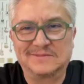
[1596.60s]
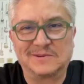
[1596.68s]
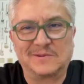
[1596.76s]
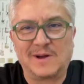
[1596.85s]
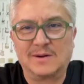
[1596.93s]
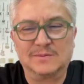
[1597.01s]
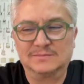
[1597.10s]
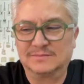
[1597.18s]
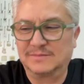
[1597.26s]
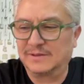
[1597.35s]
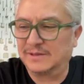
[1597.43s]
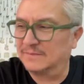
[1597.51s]
Wow.
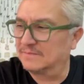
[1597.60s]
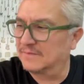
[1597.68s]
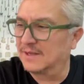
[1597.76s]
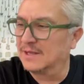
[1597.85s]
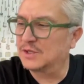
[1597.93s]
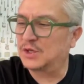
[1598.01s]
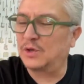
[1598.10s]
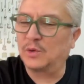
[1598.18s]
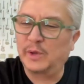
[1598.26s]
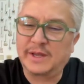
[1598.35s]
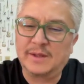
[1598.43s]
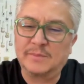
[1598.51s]
So
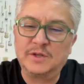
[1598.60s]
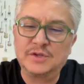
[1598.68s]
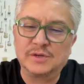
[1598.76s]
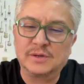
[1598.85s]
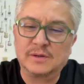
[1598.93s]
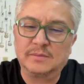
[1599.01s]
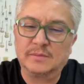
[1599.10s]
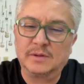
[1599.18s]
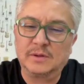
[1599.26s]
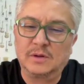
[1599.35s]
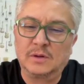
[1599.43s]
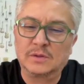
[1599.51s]
we can measure
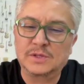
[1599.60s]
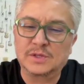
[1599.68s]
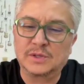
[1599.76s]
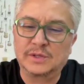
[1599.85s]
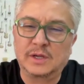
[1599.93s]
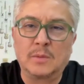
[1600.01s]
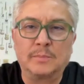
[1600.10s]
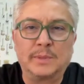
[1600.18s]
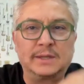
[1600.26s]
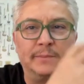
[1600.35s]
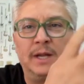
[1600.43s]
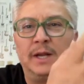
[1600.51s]
also the
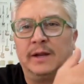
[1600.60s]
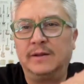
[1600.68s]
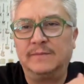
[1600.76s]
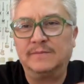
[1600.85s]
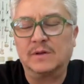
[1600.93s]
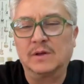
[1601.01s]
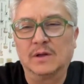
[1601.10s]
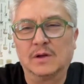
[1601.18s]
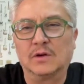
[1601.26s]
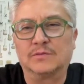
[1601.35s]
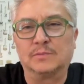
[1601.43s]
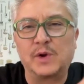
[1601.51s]
compatibility
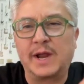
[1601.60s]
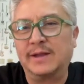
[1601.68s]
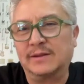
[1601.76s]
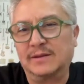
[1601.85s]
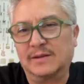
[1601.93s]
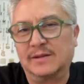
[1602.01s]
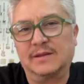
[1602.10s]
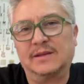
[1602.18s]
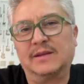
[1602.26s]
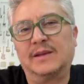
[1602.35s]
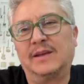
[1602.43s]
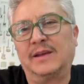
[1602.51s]
of brand
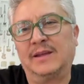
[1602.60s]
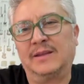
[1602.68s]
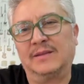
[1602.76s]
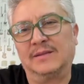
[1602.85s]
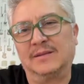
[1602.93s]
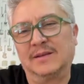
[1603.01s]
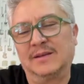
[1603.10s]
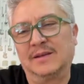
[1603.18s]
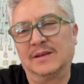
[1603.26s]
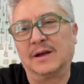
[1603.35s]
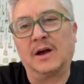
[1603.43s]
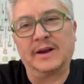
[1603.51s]
and
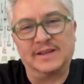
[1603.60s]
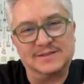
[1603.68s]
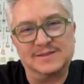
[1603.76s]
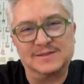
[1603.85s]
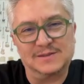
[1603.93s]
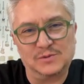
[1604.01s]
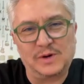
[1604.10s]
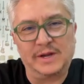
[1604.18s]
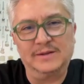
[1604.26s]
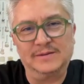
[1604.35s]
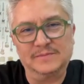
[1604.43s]
artists, right?